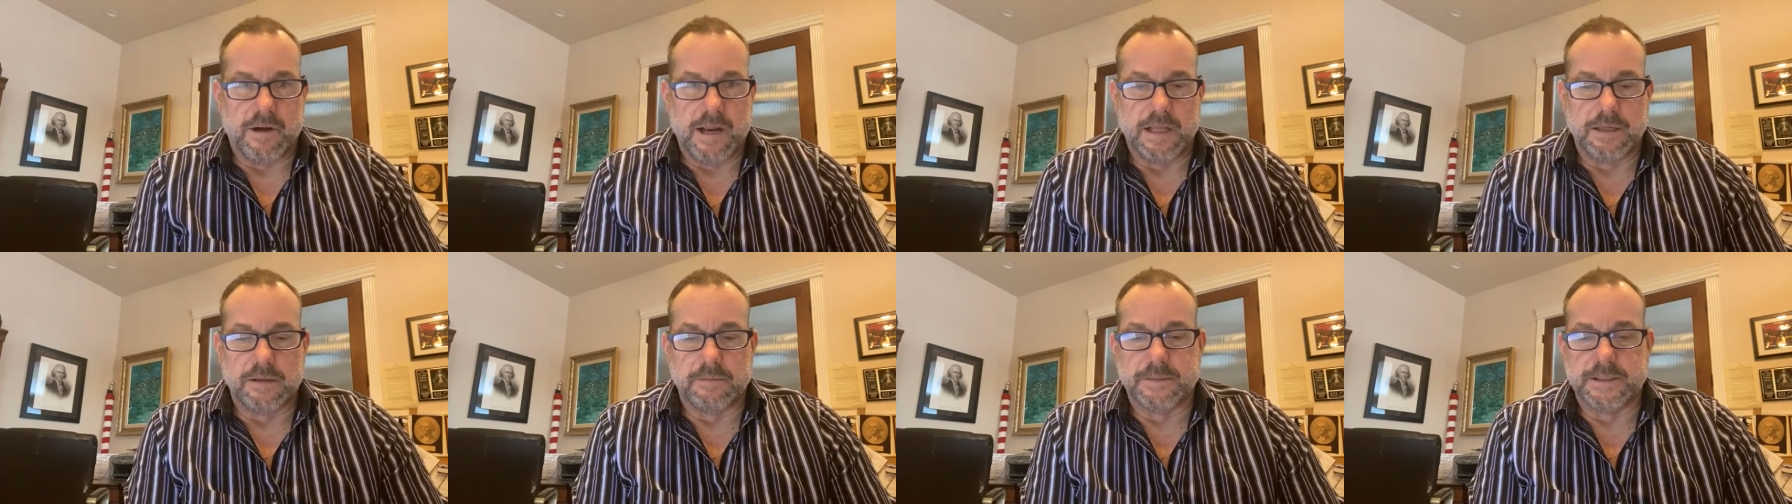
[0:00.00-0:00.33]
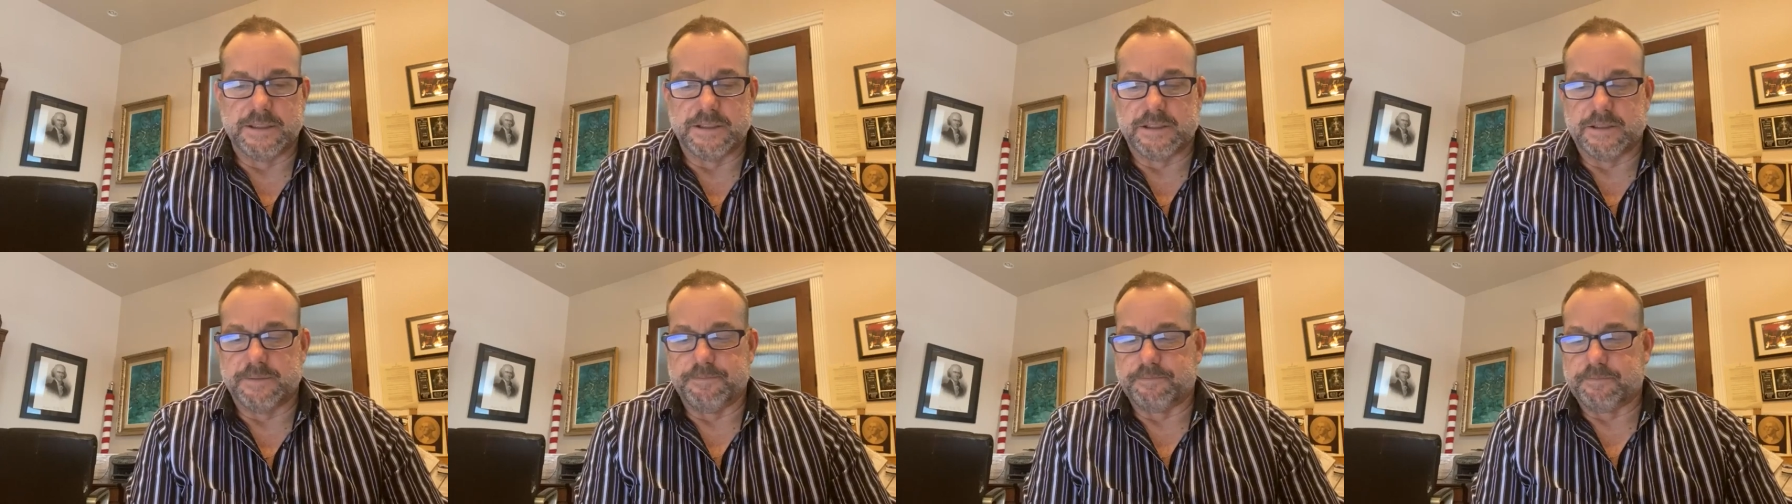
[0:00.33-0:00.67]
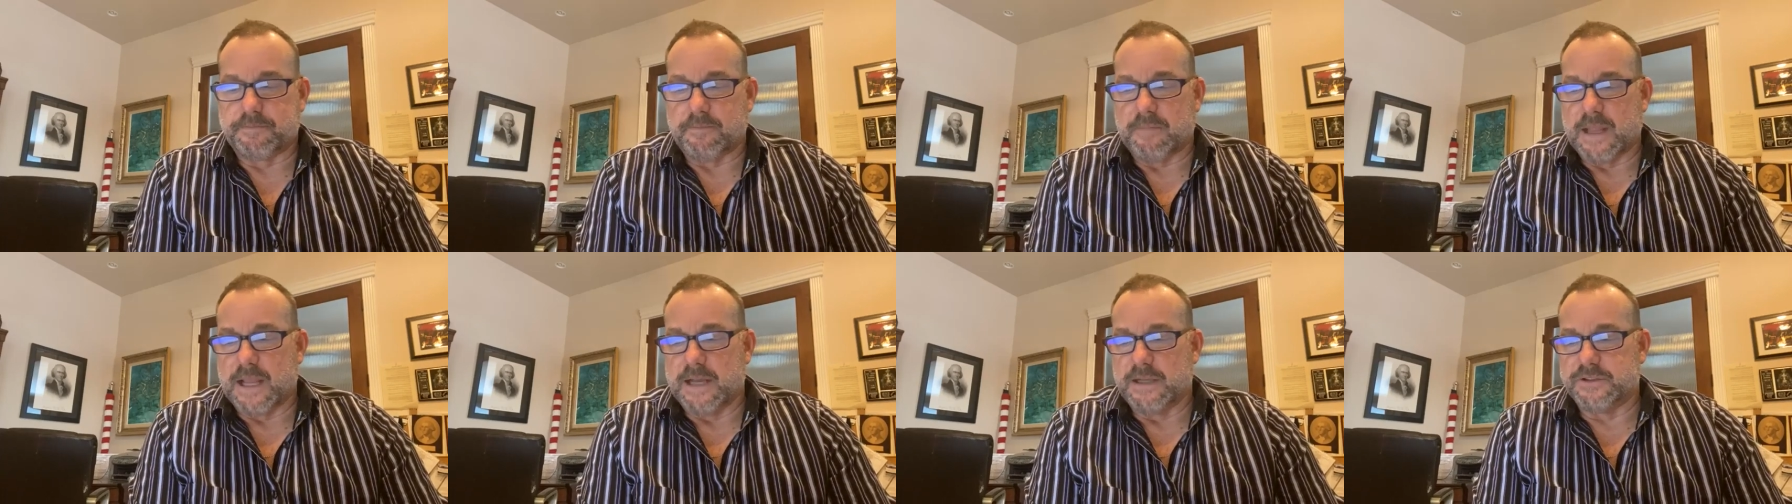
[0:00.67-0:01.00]
elements
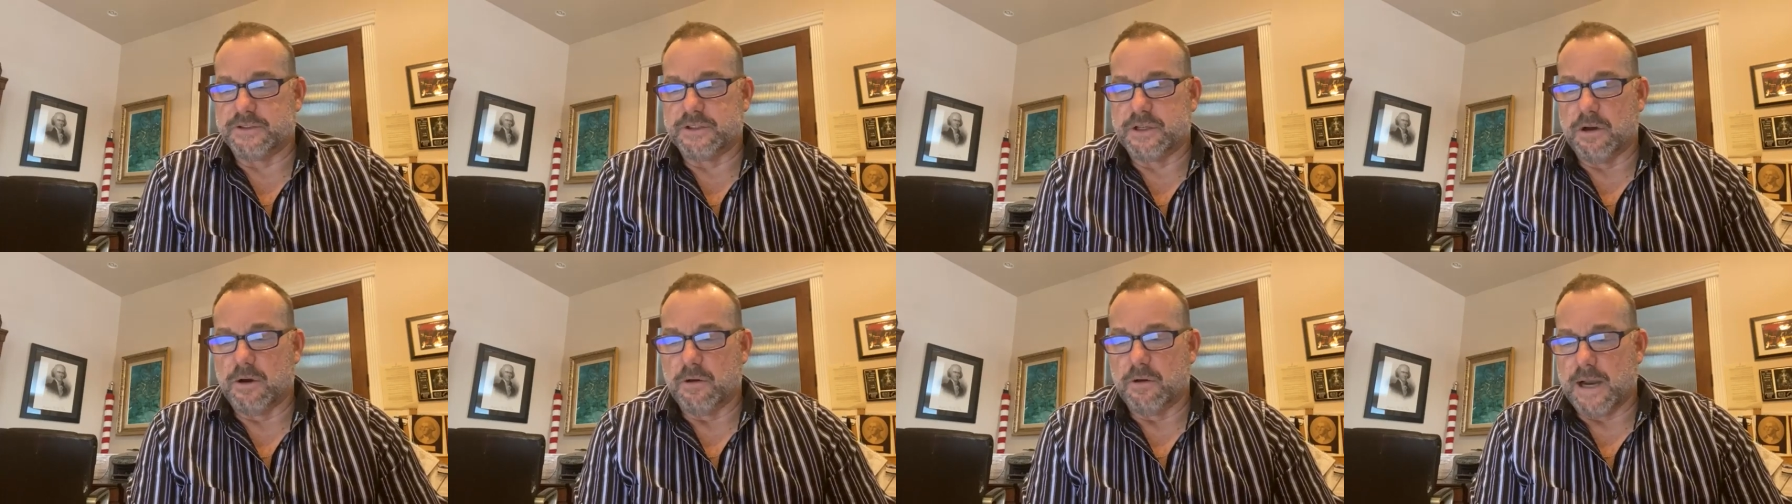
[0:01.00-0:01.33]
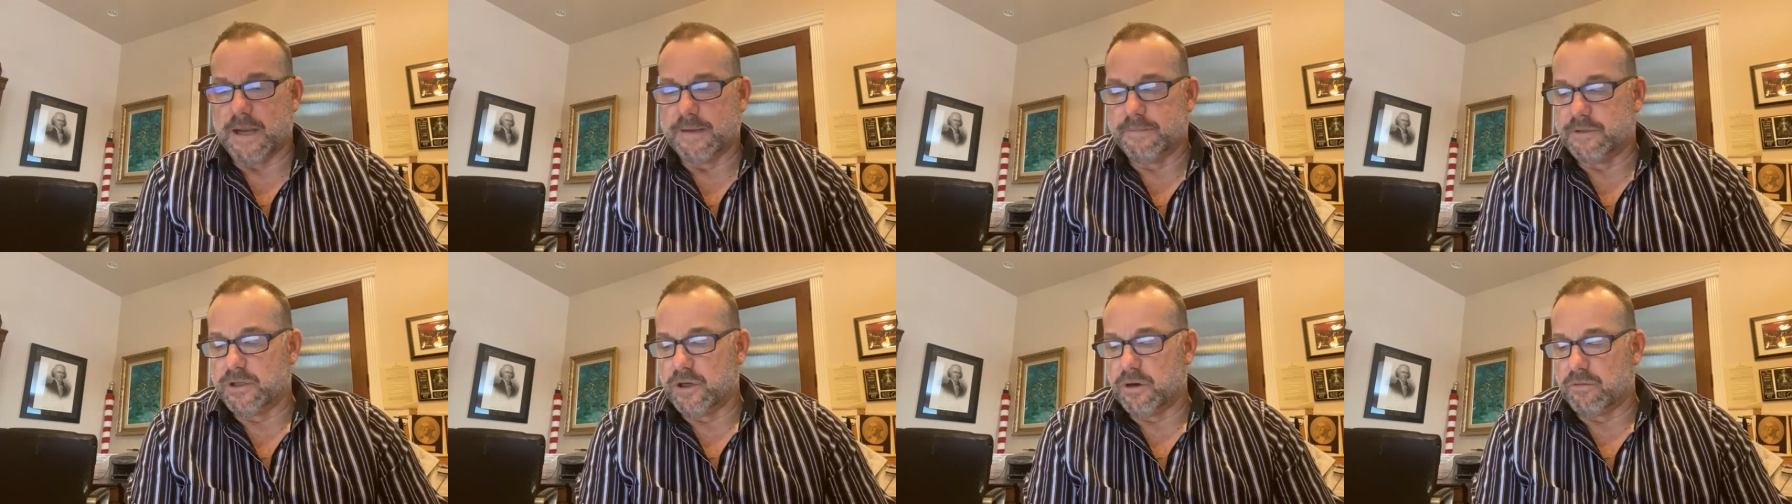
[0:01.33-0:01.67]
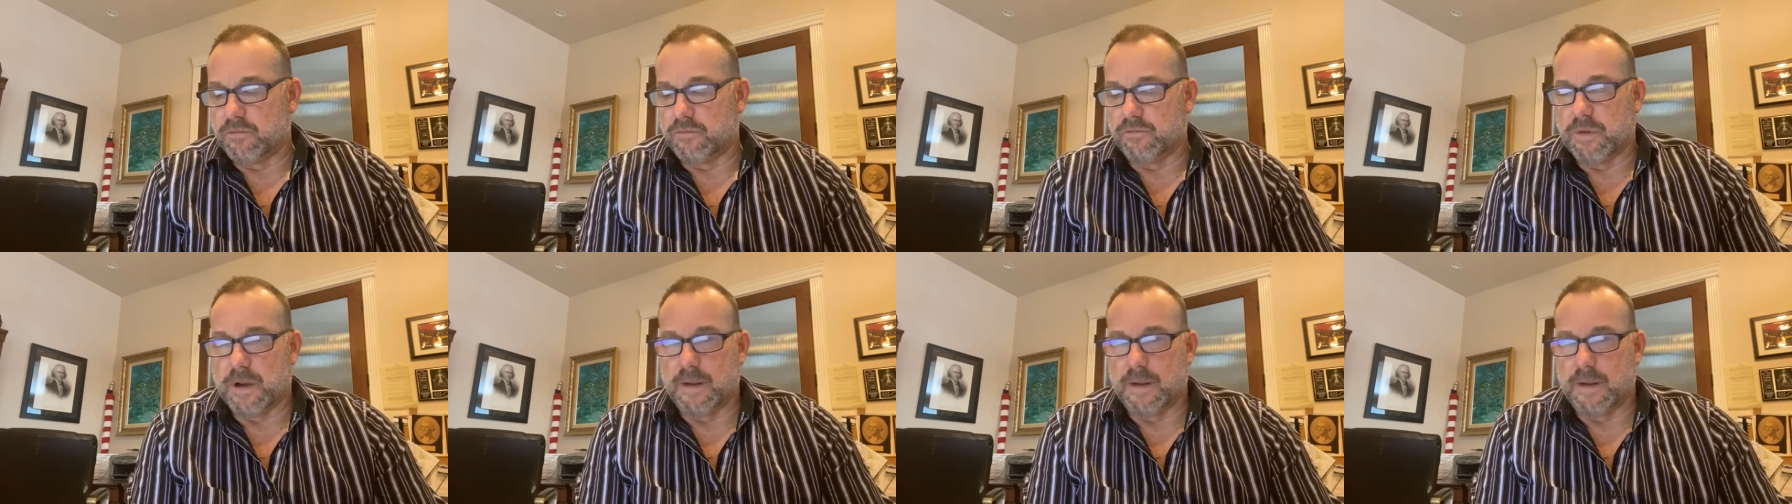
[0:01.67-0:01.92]
and so I don't,